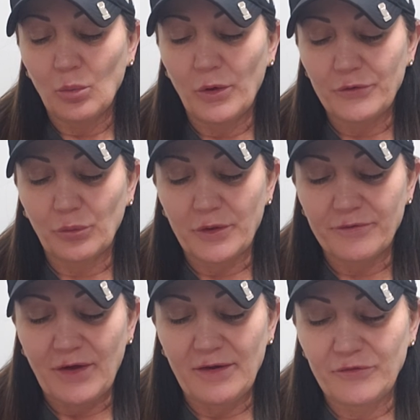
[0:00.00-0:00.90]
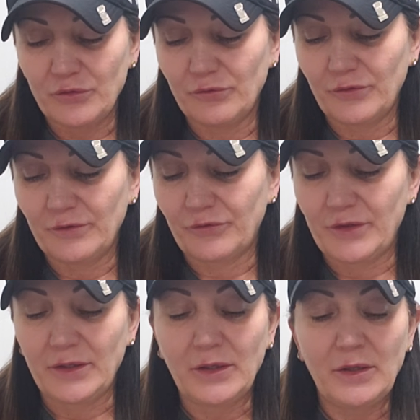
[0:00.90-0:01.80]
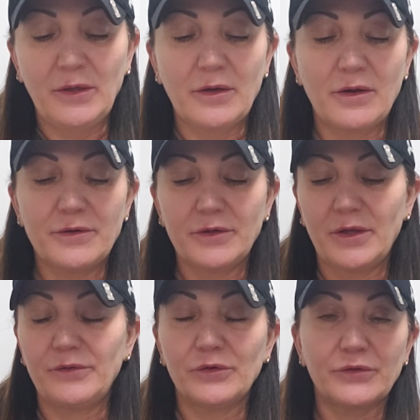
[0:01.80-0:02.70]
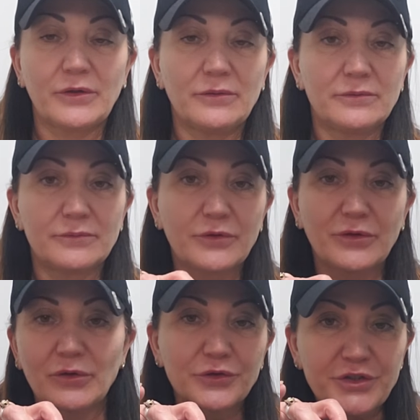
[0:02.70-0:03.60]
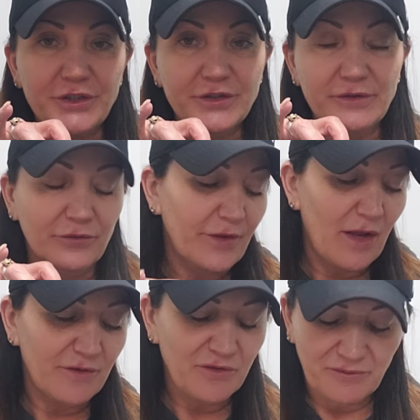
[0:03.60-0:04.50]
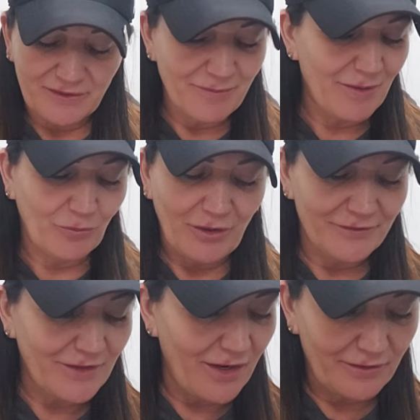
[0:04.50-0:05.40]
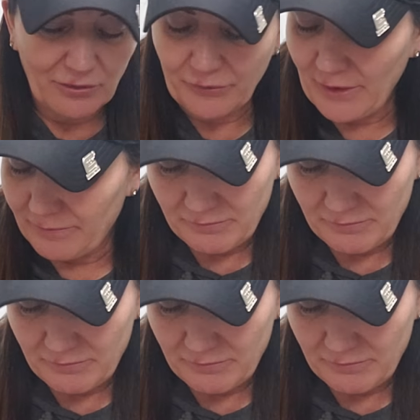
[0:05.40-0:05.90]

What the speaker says: 125, 250. And there's a little cheat sheet for that. Do you need to memorize that and know that?